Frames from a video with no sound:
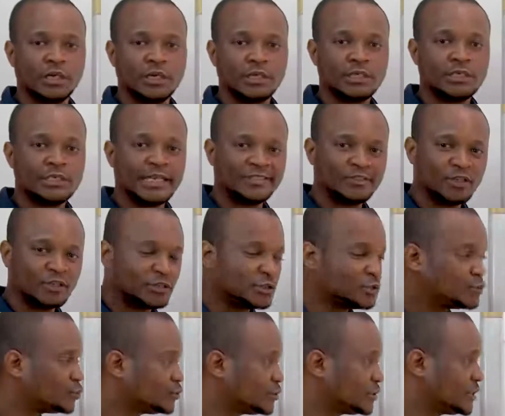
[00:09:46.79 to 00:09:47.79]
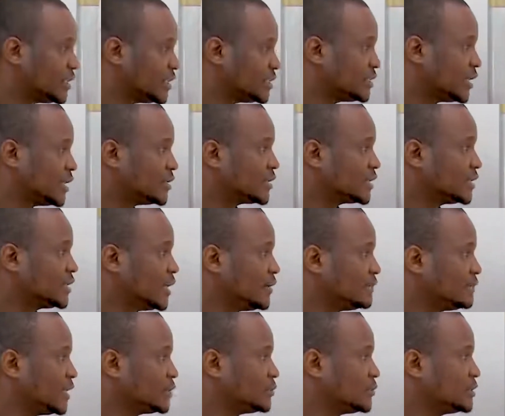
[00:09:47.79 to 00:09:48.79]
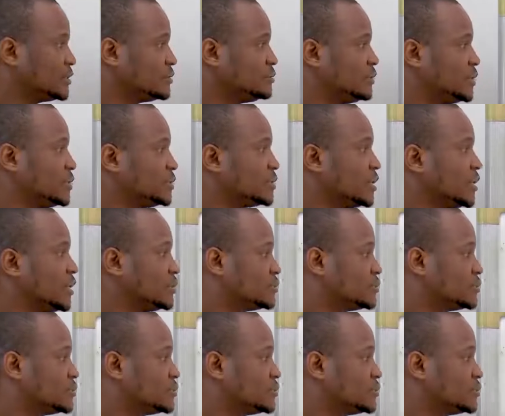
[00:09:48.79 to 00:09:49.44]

These are just the two states that you can have. That's what it means.